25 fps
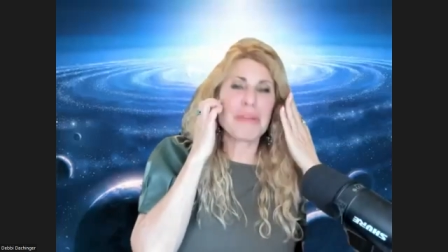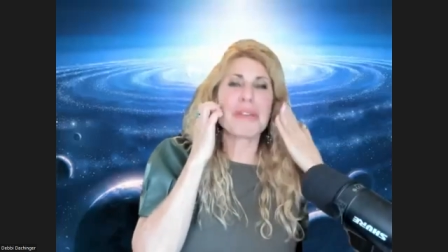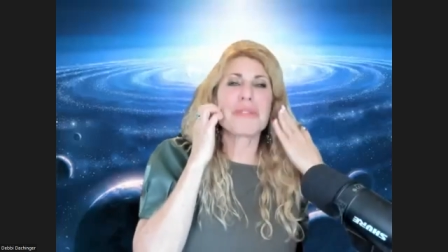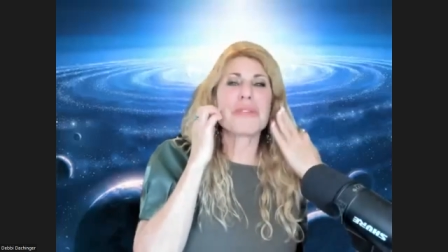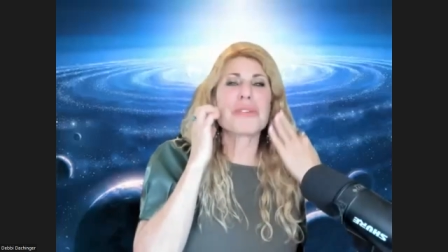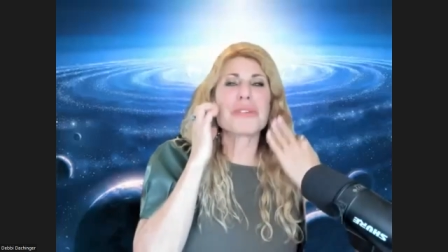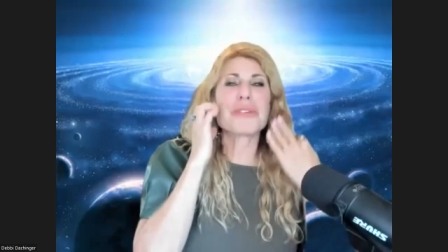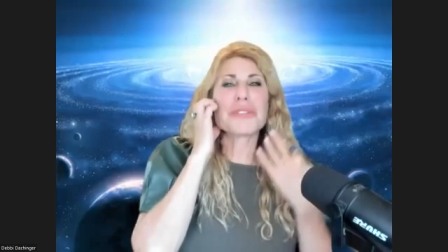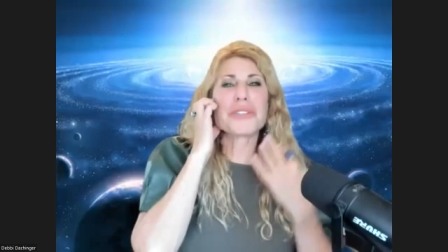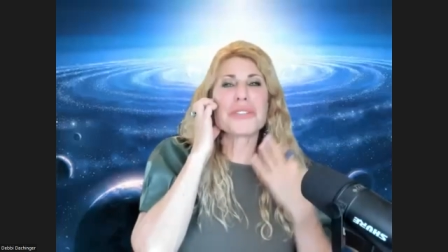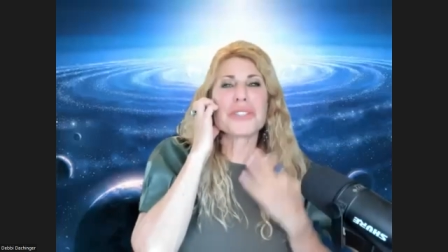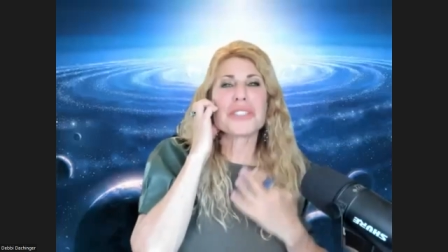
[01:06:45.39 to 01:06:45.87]
I
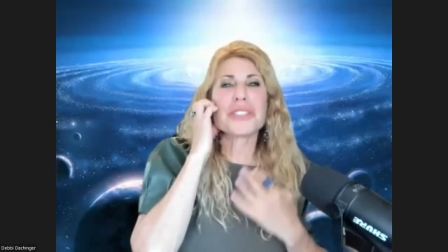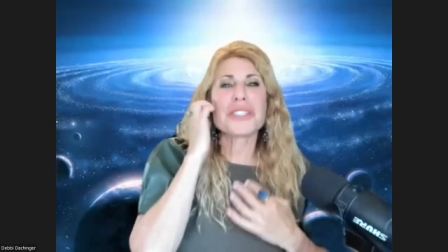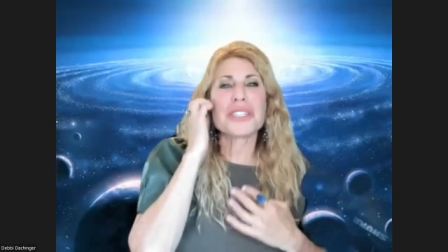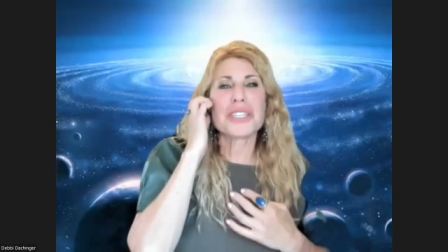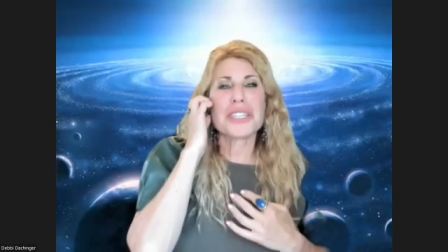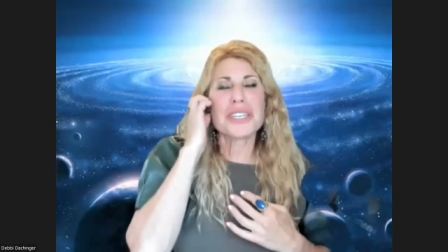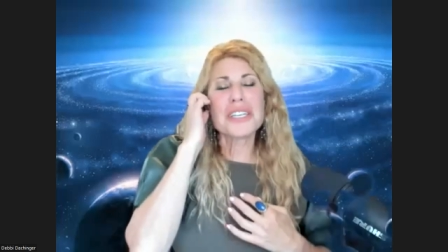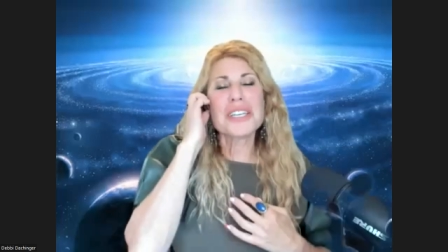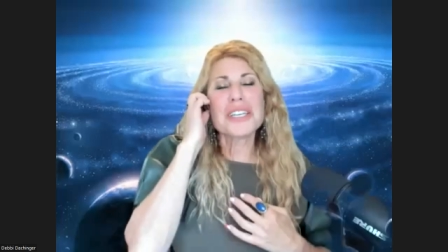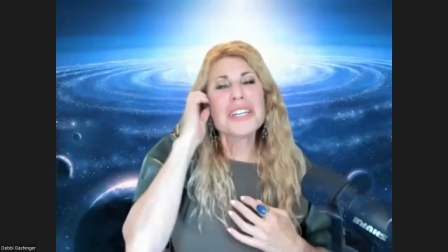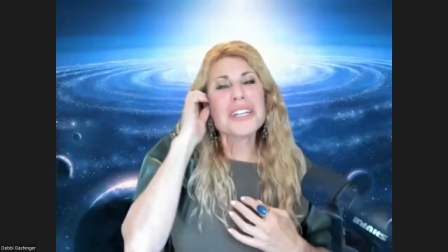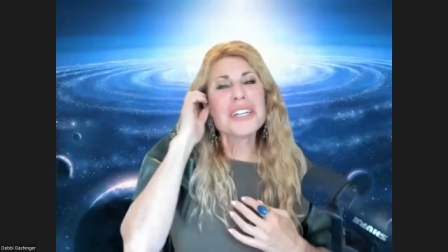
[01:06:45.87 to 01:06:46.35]
won't just
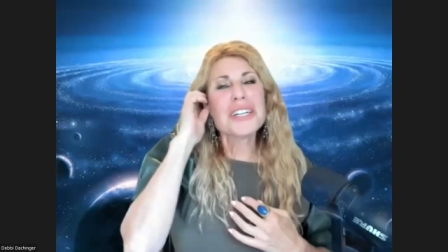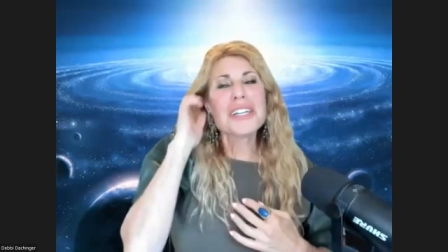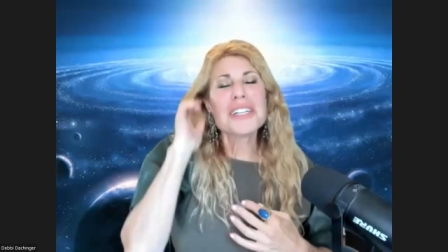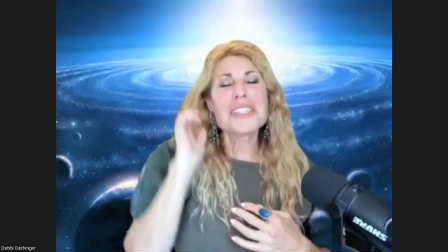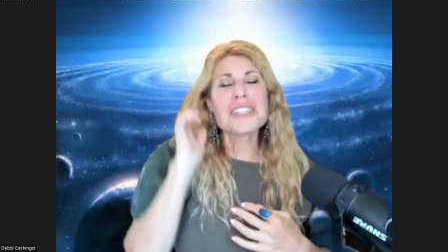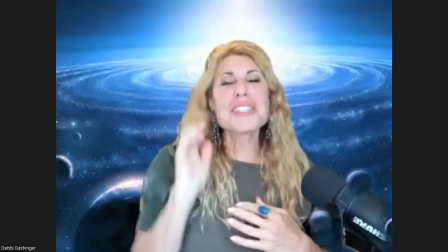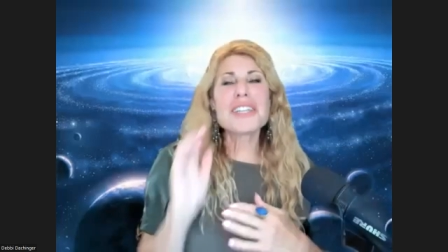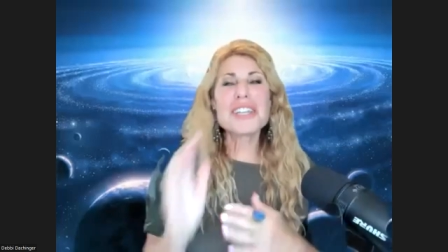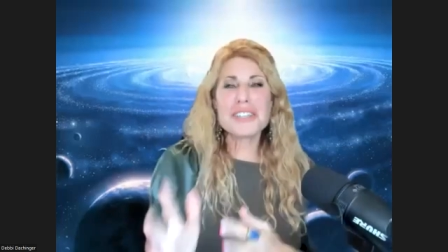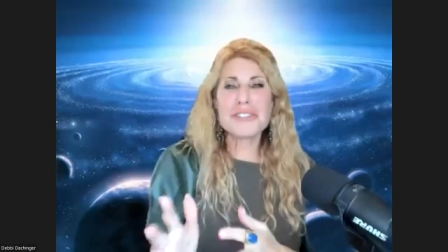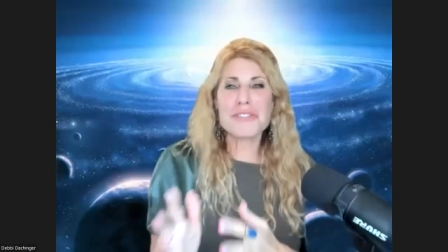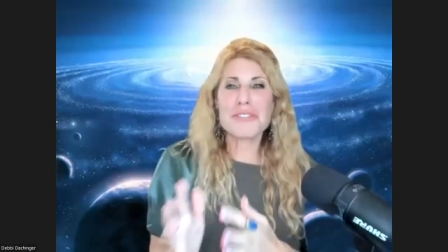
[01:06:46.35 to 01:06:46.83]

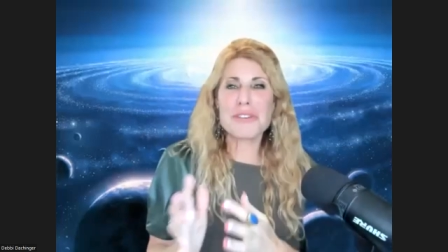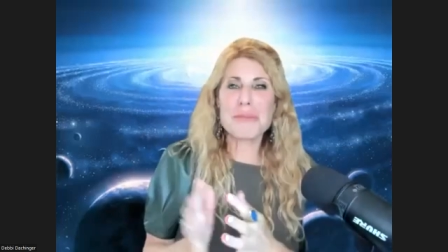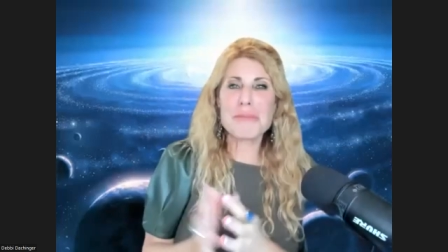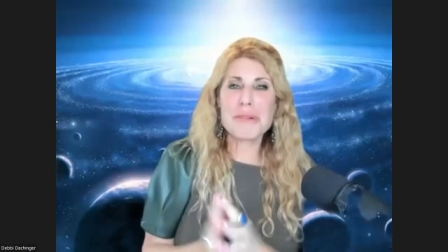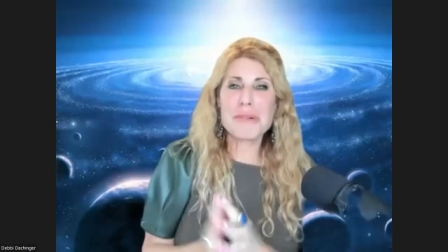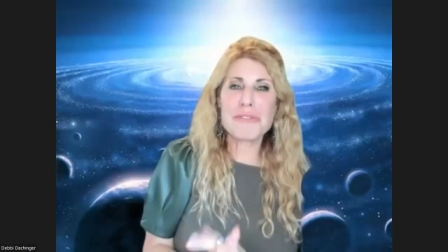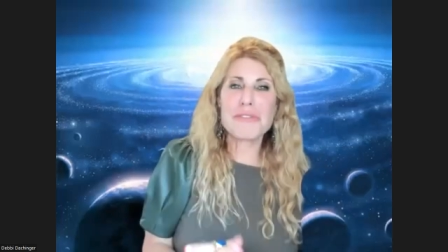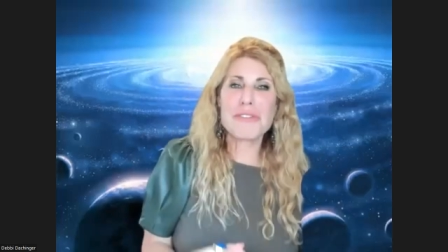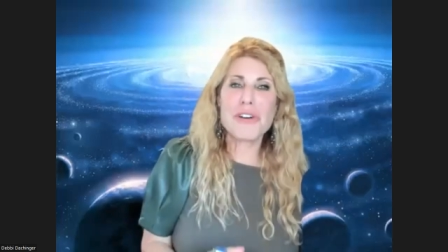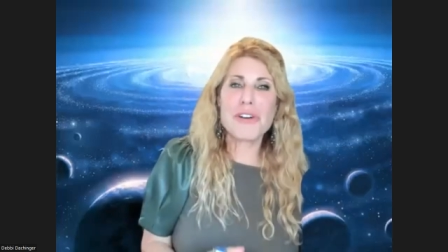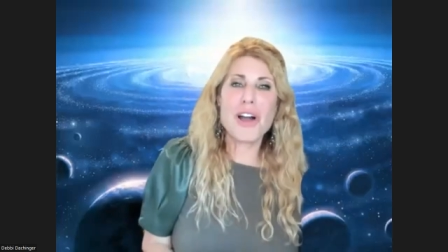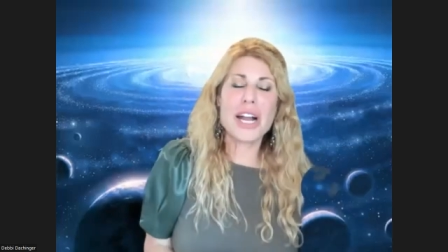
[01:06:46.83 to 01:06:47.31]
look from
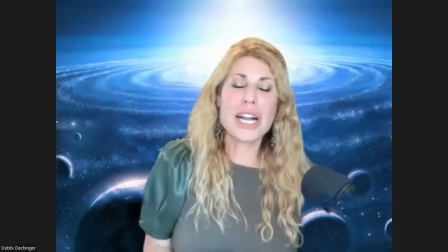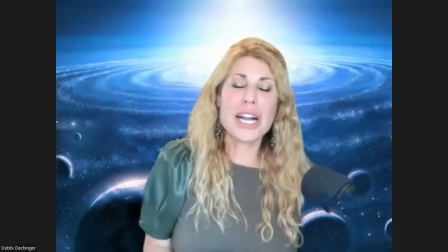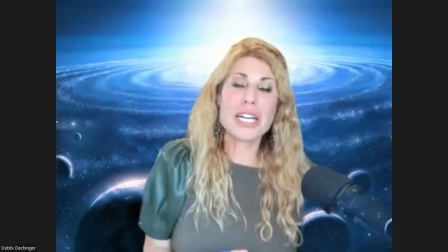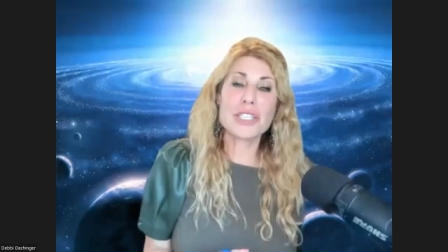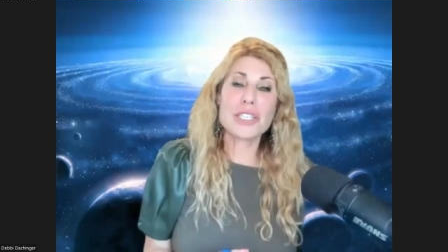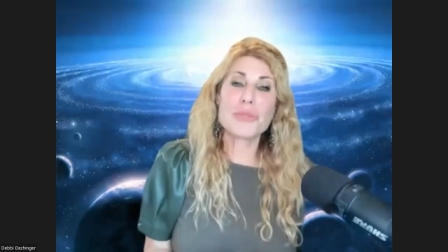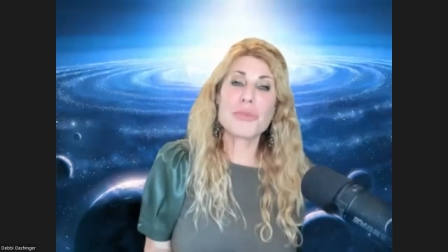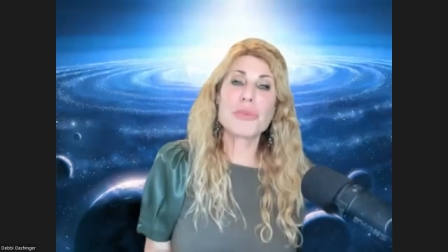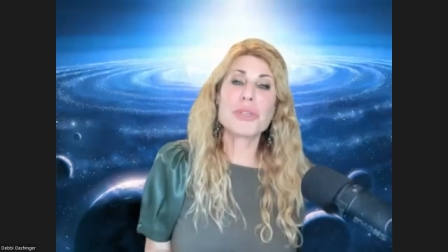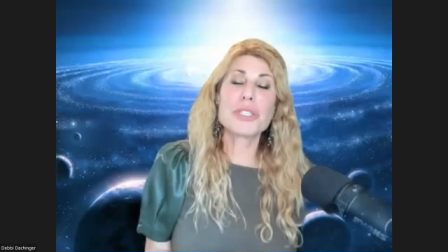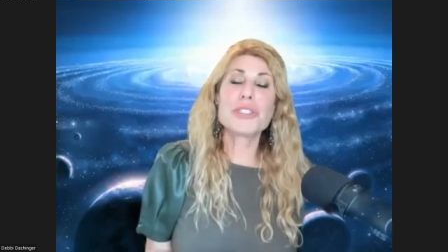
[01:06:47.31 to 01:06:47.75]
afar because